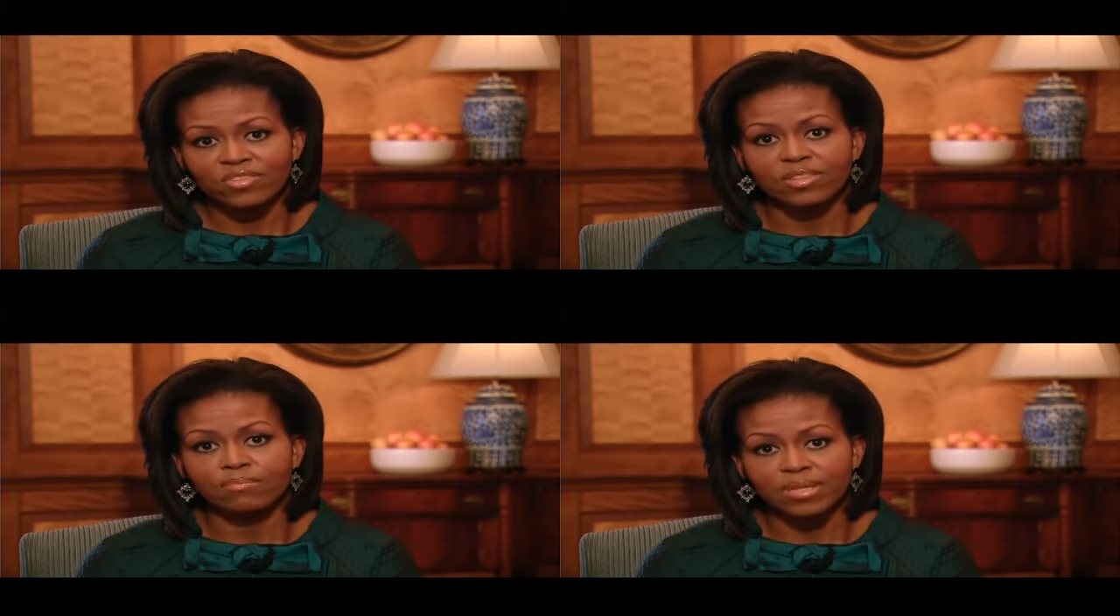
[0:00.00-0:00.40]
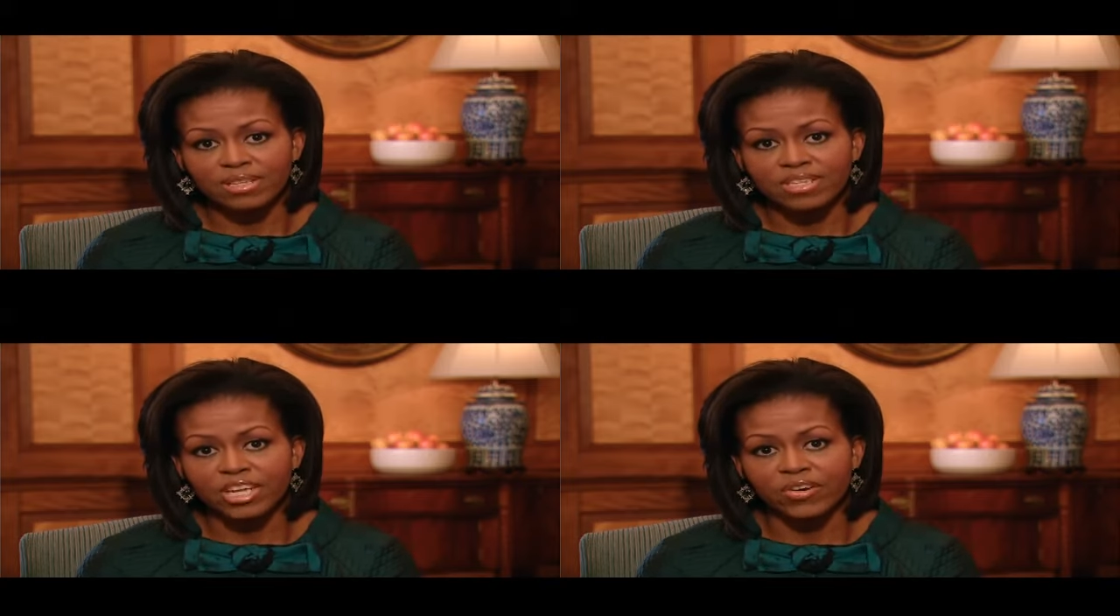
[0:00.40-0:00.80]
to the
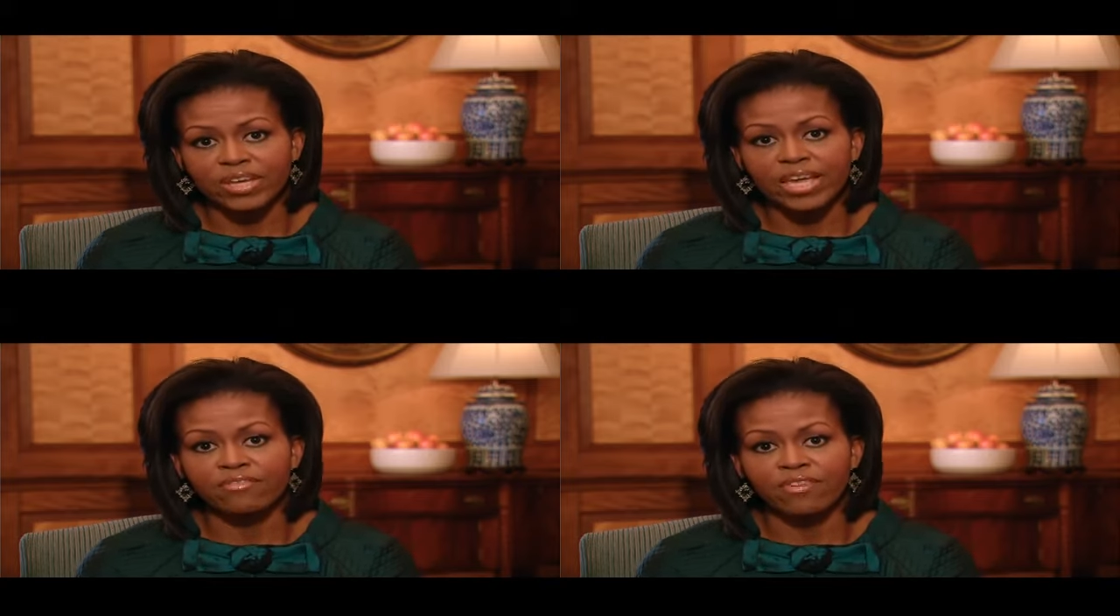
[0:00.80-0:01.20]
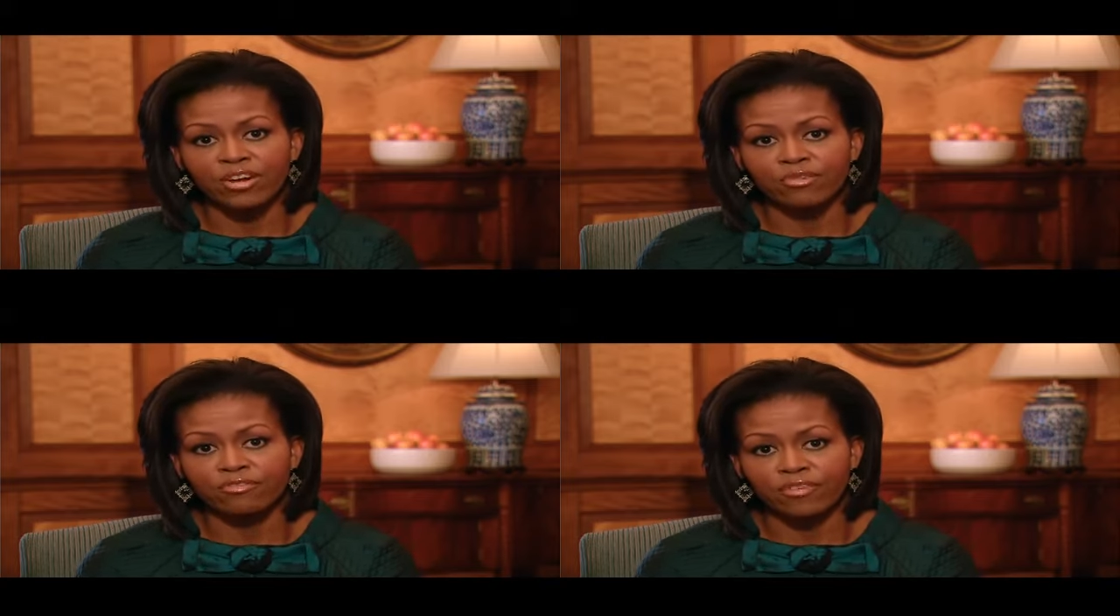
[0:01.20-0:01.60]
military and
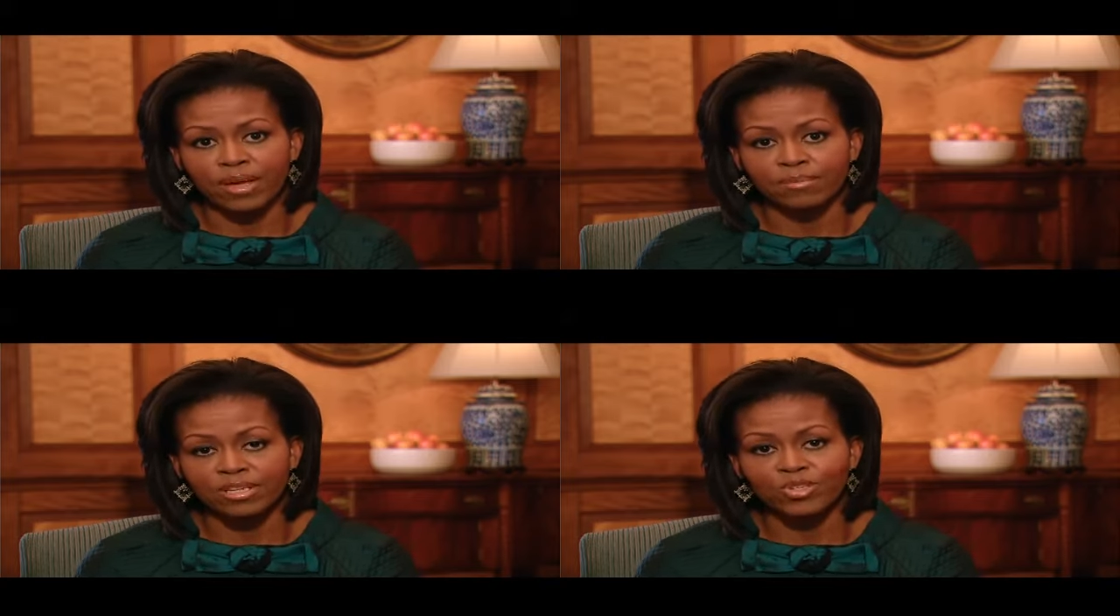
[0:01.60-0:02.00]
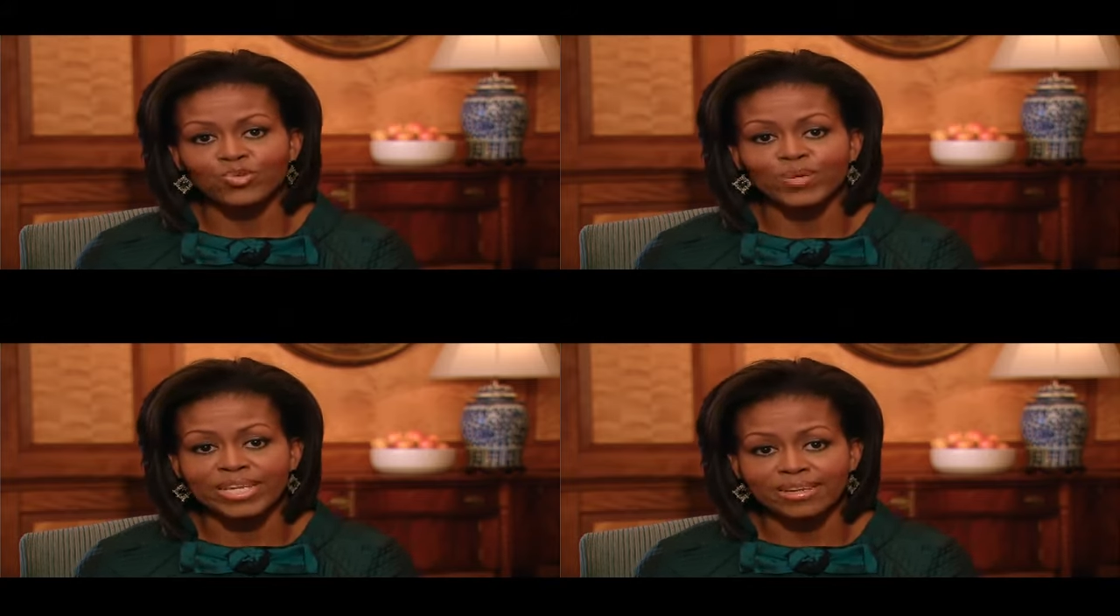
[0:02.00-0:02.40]
veteran families
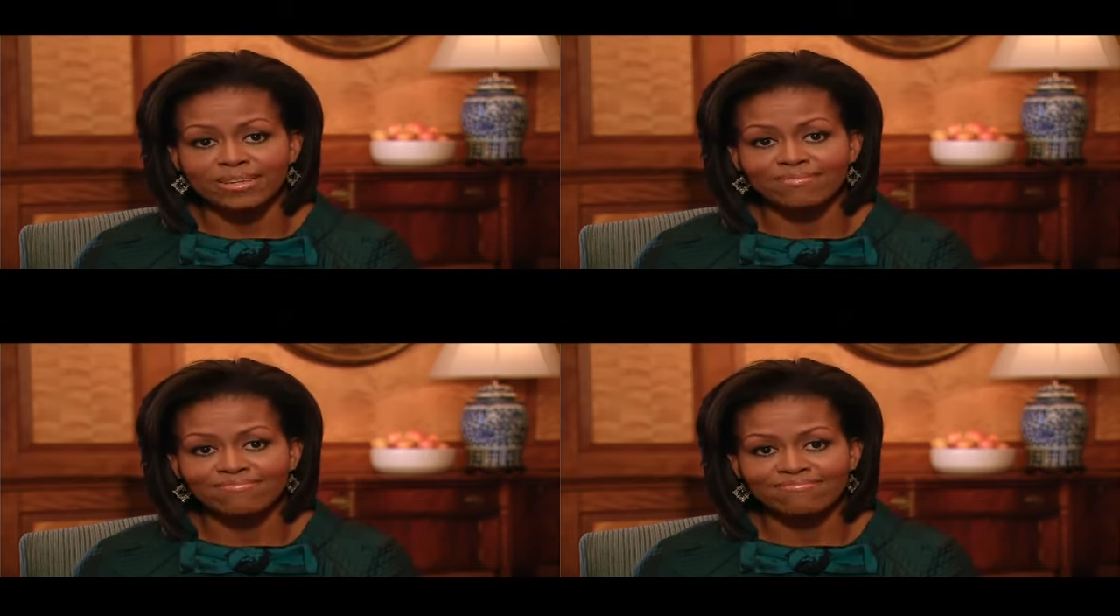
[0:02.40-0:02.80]
who need it.